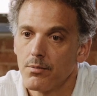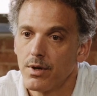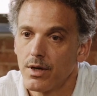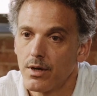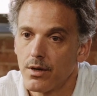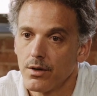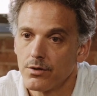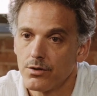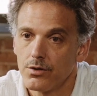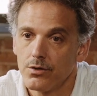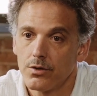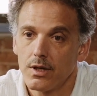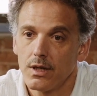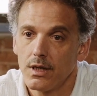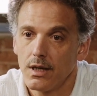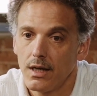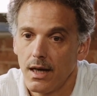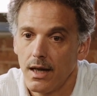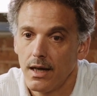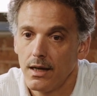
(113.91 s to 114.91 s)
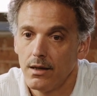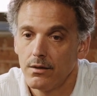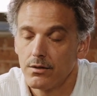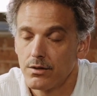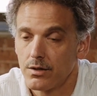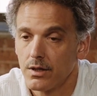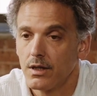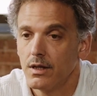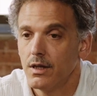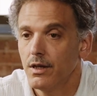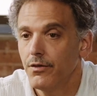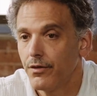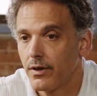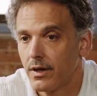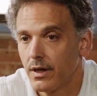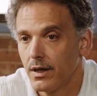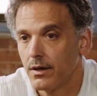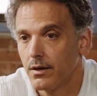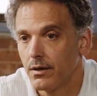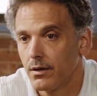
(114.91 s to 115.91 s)
because you can gain
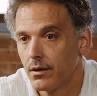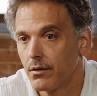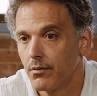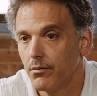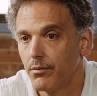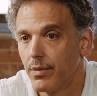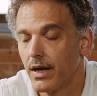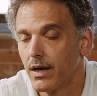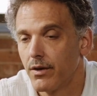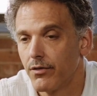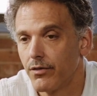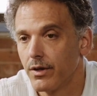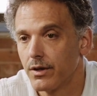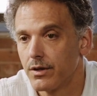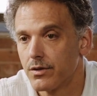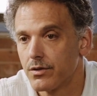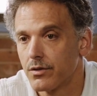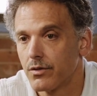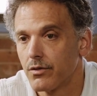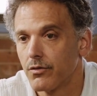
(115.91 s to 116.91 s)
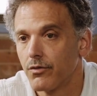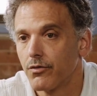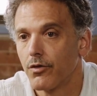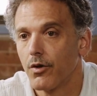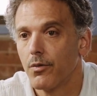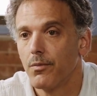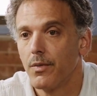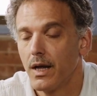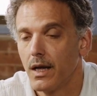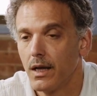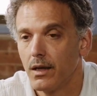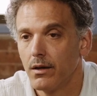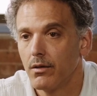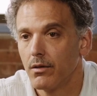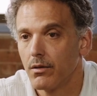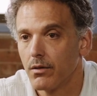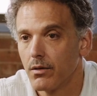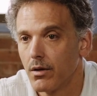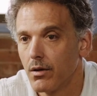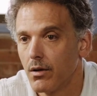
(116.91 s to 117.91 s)
significant benefits from a
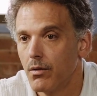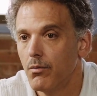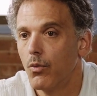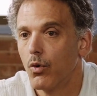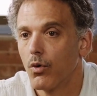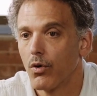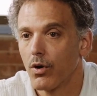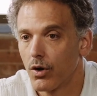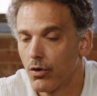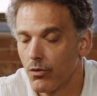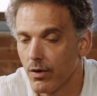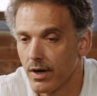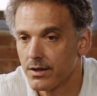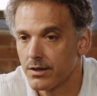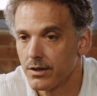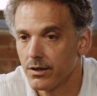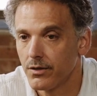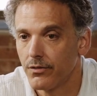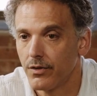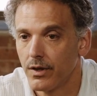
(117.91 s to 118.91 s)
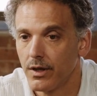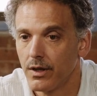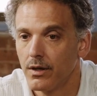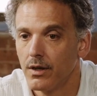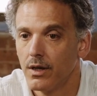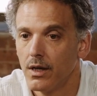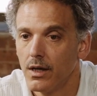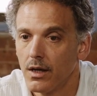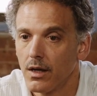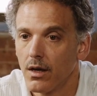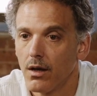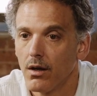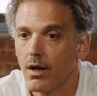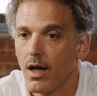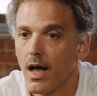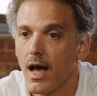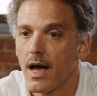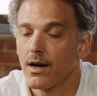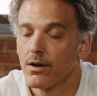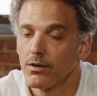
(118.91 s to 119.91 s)
more aggressive and
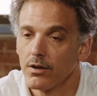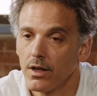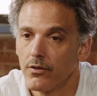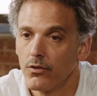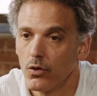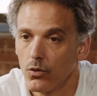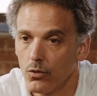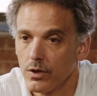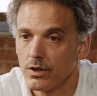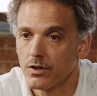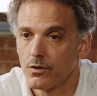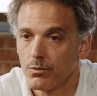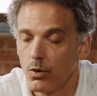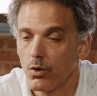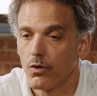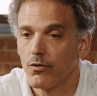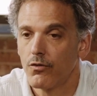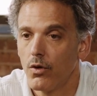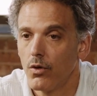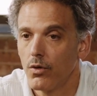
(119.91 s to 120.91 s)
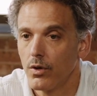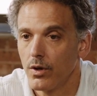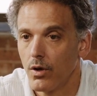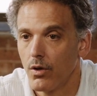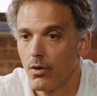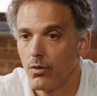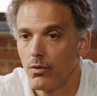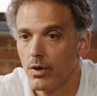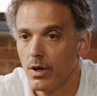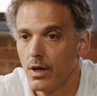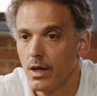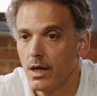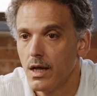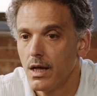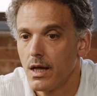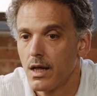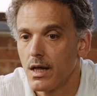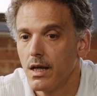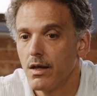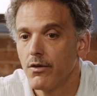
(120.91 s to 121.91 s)
higher level risk portfolio
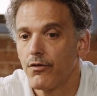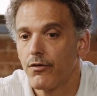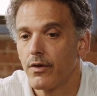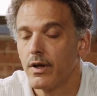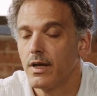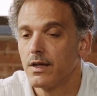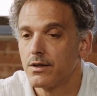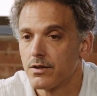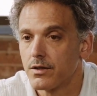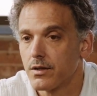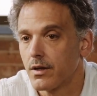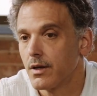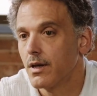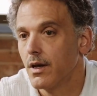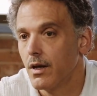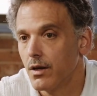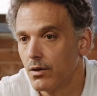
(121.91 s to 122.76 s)
if it's